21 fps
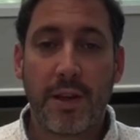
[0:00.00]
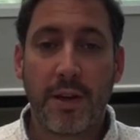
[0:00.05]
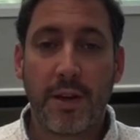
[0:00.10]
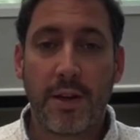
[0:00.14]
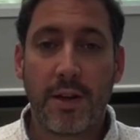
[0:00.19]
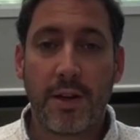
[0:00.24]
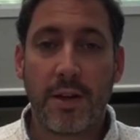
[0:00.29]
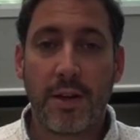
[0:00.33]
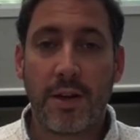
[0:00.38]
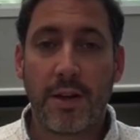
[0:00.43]

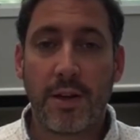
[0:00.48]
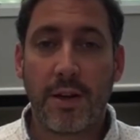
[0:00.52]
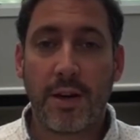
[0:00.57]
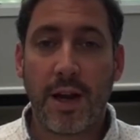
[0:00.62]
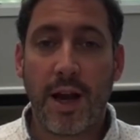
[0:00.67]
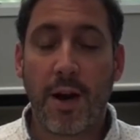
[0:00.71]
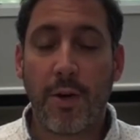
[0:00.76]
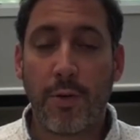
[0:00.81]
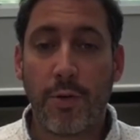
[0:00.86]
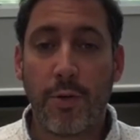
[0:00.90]

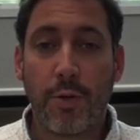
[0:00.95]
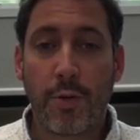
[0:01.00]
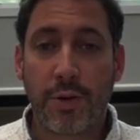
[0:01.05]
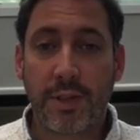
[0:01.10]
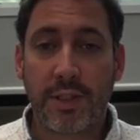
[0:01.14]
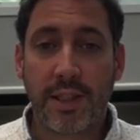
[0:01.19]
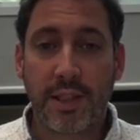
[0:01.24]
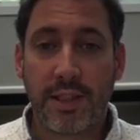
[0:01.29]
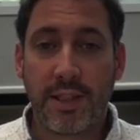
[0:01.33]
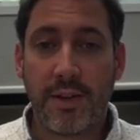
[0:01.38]

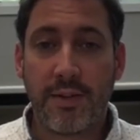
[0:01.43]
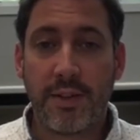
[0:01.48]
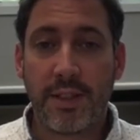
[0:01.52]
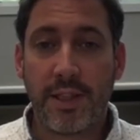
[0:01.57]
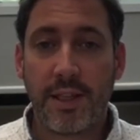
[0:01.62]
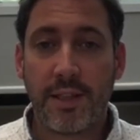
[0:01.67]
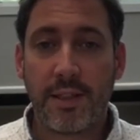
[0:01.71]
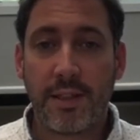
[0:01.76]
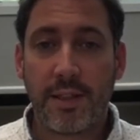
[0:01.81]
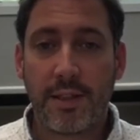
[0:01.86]
outdoors
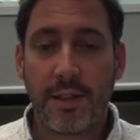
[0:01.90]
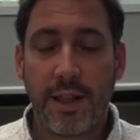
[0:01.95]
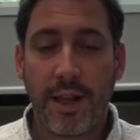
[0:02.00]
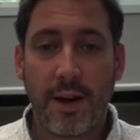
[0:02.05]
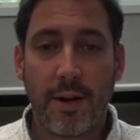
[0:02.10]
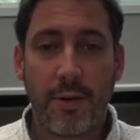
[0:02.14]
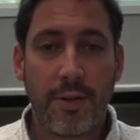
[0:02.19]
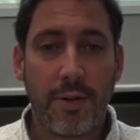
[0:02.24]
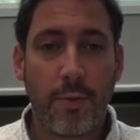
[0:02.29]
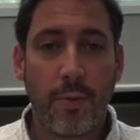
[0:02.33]
activities.
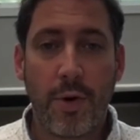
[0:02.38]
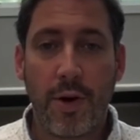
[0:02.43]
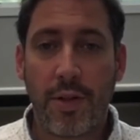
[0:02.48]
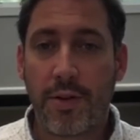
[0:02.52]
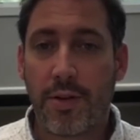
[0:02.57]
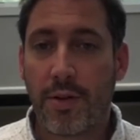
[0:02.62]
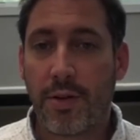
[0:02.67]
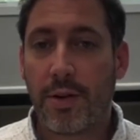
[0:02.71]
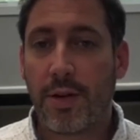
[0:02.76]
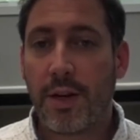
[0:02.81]
Now the
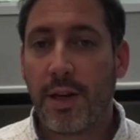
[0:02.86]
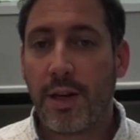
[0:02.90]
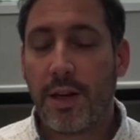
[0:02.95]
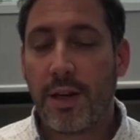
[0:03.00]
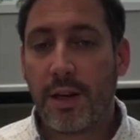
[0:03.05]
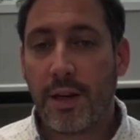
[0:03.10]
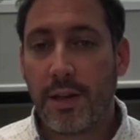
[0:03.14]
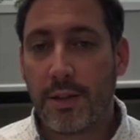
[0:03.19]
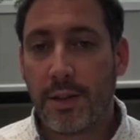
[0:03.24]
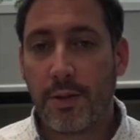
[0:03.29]
weather
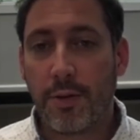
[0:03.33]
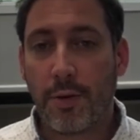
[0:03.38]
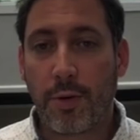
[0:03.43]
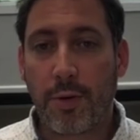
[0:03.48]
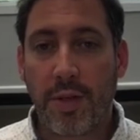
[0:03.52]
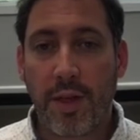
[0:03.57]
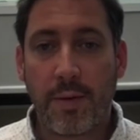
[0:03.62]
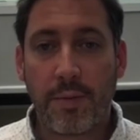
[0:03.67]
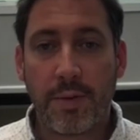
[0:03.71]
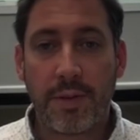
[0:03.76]
in the
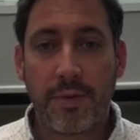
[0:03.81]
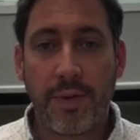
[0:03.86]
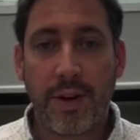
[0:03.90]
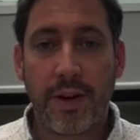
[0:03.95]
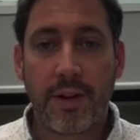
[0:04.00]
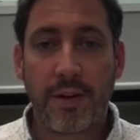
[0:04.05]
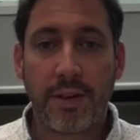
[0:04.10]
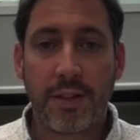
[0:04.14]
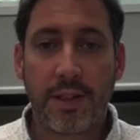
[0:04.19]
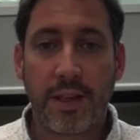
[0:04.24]
North
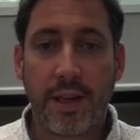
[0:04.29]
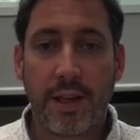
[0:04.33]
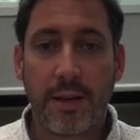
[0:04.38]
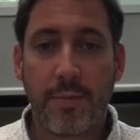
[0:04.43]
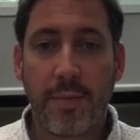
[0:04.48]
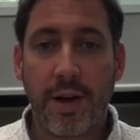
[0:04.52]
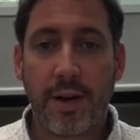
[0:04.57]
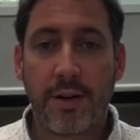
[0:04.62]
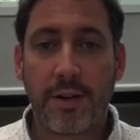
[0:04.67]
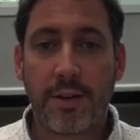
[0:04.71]
Hemisphere is
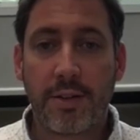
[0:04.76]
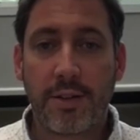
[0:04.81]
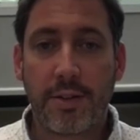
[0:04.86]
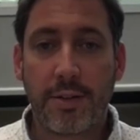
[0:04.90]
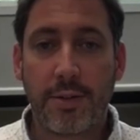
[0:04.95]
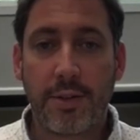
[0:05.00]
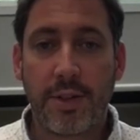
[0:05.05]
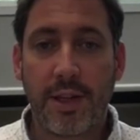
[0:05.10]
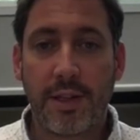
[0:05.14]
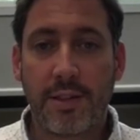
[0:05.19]
getting better,
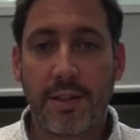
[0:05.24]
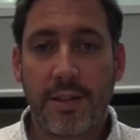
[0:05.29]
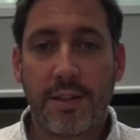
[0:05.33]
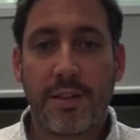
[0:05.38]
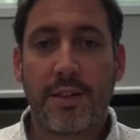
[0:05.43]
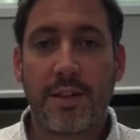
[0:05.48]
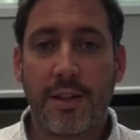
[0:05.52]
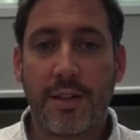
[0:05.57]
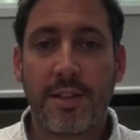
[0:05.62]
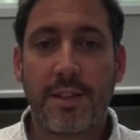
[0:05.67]
so
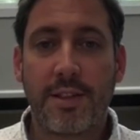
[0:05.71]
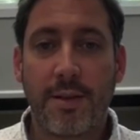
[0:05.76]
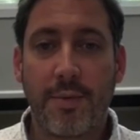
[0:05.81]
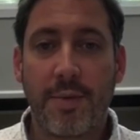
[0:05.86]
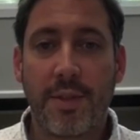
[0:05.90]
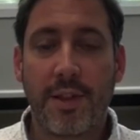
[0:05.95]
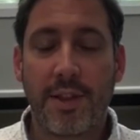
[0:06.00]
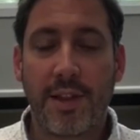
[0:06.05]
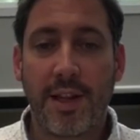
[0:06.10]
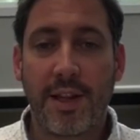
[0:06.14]
that's
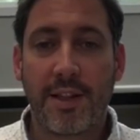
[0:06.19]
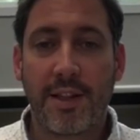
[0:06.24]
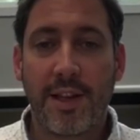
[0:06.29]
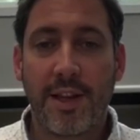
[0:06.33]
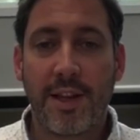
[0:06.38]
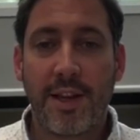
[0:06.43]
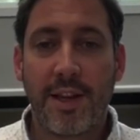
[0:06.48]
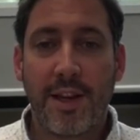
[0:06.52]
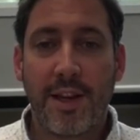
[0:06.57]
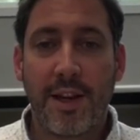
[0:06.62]
something that
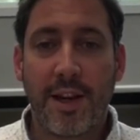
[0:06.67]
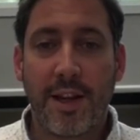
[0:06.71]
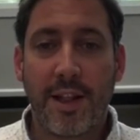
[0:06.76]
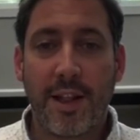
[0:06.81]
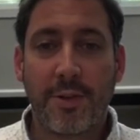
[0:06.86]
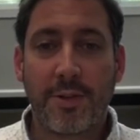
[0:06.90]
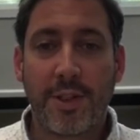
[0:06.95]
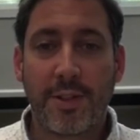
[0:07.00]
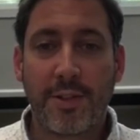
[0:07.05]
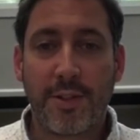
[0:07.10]

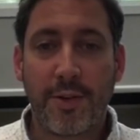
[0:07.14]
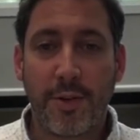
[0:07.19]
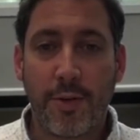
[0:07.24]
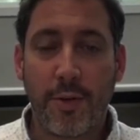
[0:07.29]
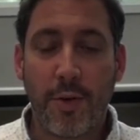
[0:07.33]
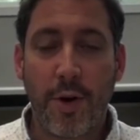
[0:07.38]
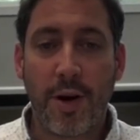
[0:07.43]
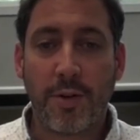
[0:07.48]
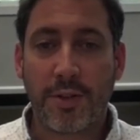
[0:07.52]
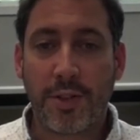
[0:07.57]
allows us to
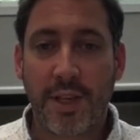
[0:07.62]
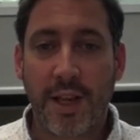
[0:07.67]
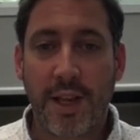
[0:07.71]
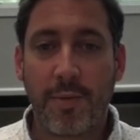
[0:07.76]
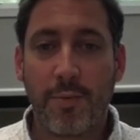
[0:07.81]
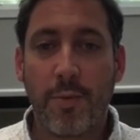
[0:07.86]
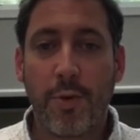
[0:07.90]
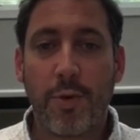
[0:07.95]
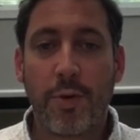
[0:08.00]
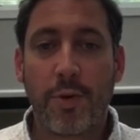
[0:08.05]
go
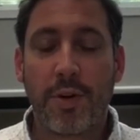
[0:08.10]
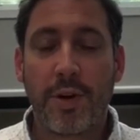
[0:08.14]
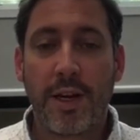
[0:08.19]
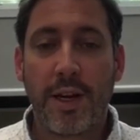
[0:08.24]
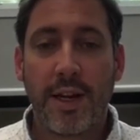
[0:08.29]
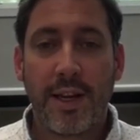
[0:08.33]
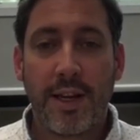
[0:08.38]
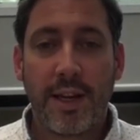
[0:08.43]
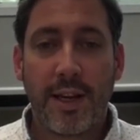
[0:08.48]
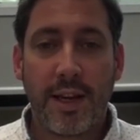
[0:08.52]
outside more,
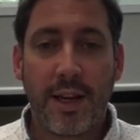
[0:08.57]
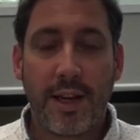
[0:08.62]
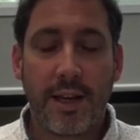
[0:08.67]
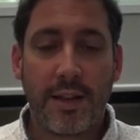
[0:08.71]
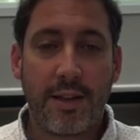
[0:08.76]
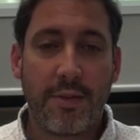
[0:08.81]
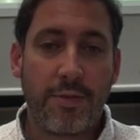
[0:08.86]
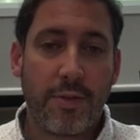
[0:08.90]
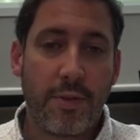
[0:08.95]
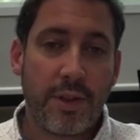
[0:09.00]

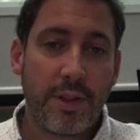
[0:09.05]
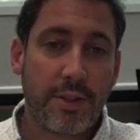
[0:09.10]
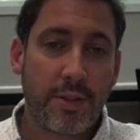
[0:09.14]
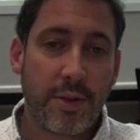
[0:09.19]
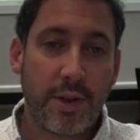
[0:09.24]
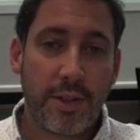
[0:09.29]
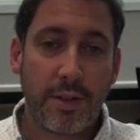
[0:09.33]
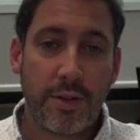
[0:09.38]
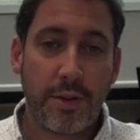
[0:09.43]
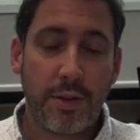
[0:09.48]
and definitely
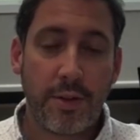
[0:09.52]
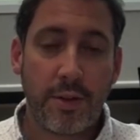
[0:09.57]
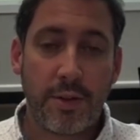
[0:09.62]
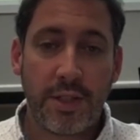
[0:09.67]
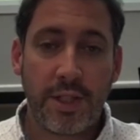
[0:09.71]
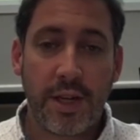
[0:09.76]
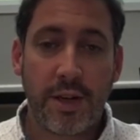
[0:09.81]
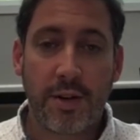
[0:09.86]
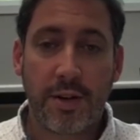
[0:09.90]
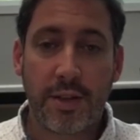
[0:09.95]
try to
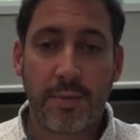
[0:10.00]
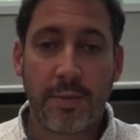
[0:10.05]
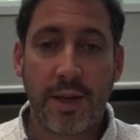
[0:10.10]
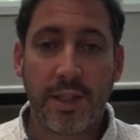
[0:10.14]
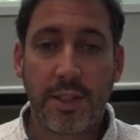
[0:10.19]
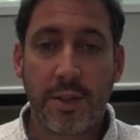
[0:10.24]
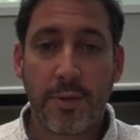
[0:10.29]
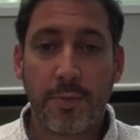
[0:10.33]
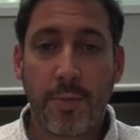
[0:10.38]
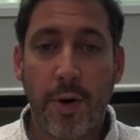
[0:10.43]
share as
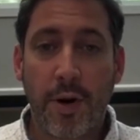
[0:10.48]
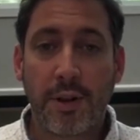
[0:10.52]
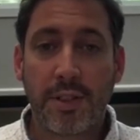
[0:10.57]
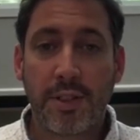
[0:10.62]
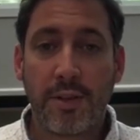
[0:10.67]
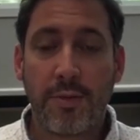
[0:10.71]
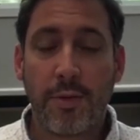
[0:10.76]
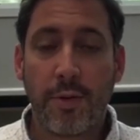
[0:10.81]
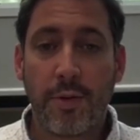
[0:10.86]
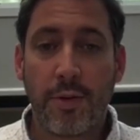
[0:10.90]
much as
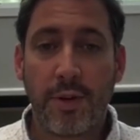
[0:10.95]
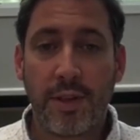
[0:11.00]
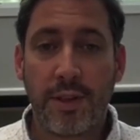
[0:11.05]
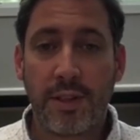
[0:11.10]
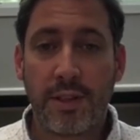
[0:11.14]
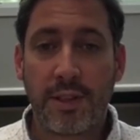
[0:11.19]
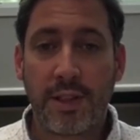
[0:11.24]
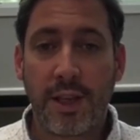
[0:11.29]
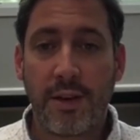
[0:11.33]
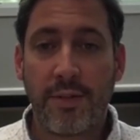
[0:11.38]
possible in
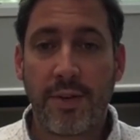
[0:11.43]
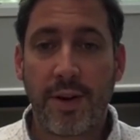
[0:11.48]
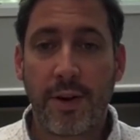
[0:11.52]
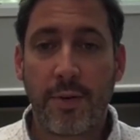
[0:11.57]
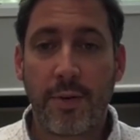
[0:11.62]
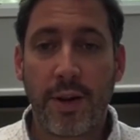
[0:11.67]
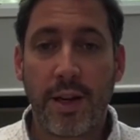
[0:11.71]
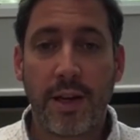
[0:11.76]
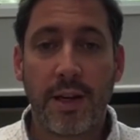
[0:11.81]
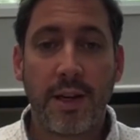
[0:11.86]
the safe
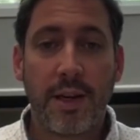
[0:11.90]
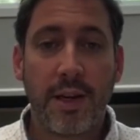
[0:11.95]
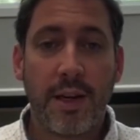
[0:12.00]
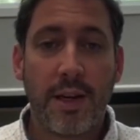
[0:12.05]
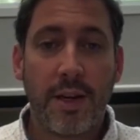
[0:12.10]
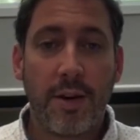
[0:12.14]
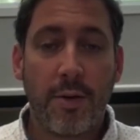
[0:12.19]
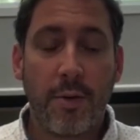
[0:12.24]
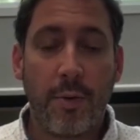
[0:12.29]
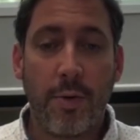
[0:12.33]
area
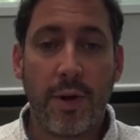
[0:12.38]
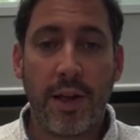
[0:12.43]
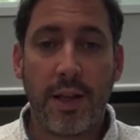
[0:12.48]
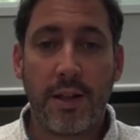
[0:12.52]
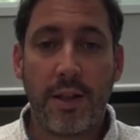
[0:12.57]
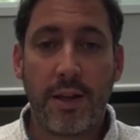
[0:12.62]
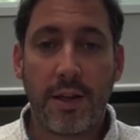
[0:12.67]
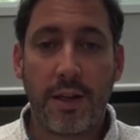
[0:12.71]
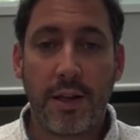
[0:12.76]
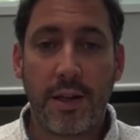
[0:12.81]

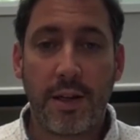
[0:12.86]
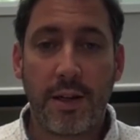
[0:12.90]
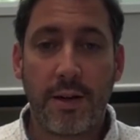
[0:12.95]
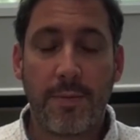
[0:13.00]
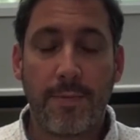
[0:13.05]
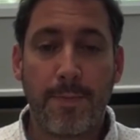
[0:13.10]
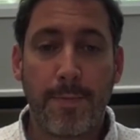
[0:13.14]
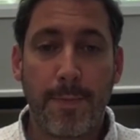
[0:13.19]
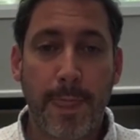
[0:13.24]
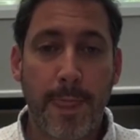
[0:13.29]
with
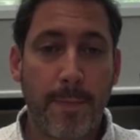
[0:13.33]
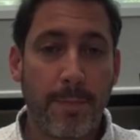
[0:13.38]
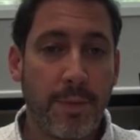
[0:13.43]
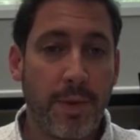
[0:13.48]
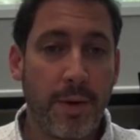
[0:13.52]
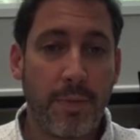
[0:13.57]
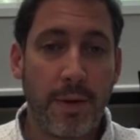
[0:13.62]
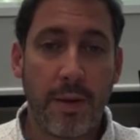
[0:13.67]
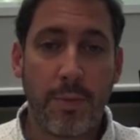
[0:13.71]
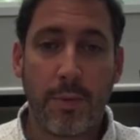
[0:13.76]

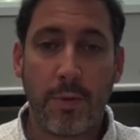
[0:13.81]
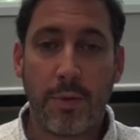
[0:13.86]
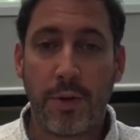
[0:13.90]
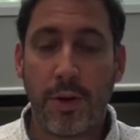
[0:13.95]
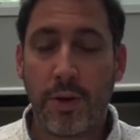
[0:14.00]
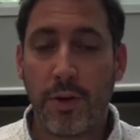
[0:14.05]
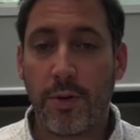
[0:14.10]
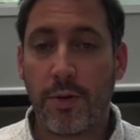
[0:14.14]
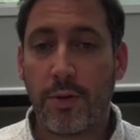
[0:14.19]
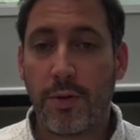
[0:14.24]
the people
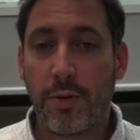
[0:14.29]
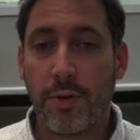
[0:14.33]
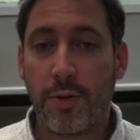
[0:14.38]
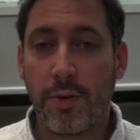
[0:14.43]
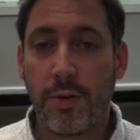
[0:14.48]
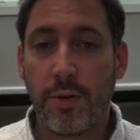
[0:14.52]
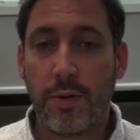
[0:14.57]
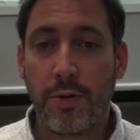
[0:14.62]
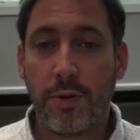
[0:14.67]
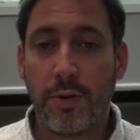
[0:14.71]
you
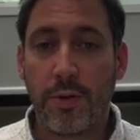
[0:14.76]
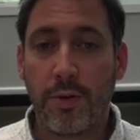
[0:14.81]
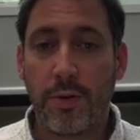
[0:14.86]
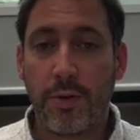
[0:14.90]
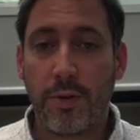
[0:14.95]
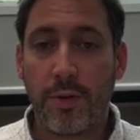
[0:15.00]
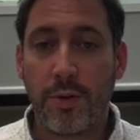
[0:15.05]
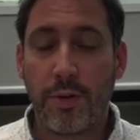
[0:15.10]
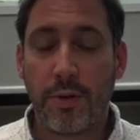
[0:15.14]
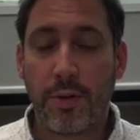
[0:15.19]

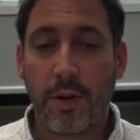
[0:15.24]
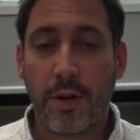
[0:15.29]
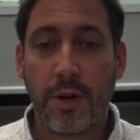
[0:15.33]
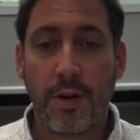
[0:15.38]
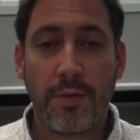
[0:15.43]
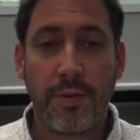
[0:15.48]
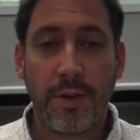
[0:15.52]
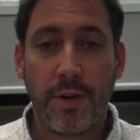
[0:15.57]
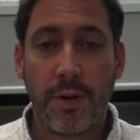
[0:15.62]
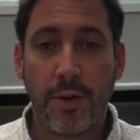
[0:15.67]

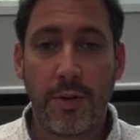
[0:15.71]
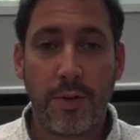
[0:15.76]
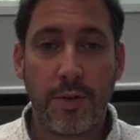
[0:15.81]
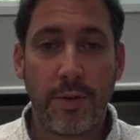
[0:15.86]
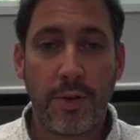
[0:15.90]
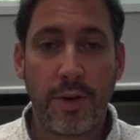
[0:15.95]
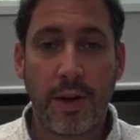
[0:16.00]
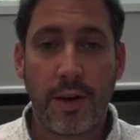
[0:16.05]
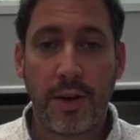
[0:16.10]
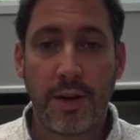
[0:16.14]
love and
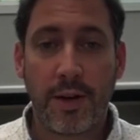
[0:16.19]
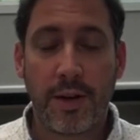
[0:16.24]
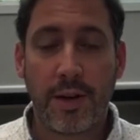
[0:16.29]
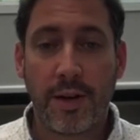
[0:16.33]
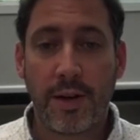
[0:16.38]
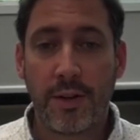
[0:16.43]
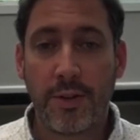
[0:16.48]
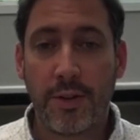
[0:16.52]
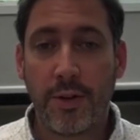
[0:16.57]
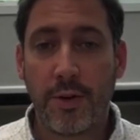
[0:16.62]
you
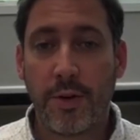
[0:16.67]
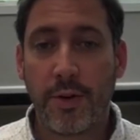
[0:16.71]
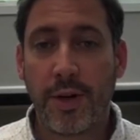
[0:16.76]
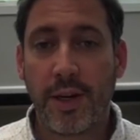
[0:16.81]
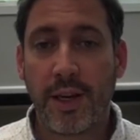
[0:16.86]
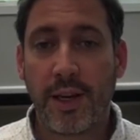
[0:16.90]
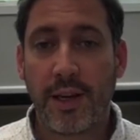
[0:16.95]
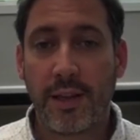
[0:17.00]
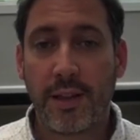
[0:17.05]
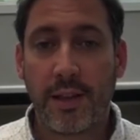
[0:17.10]

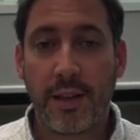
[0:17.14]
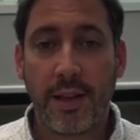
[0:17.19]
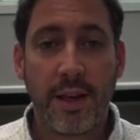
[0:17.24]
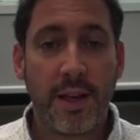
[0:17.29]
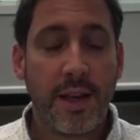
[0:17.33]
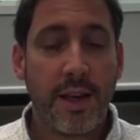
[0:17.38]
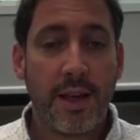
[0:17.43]
enjoy, and